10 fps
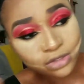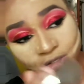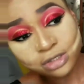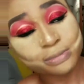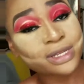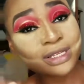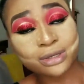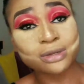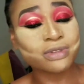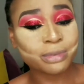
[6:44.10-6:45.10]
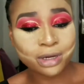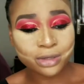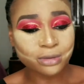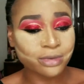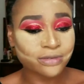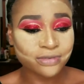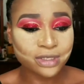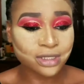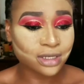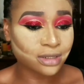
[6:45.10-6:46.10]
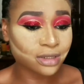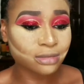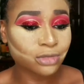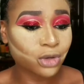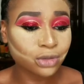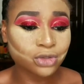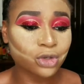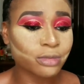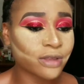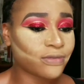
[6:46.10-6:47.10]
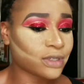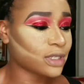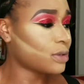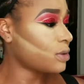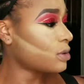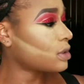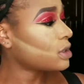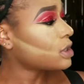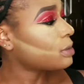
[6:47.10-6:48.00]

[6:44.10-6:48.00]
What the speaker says: just to blend all of the powder on my face and contour my face and all.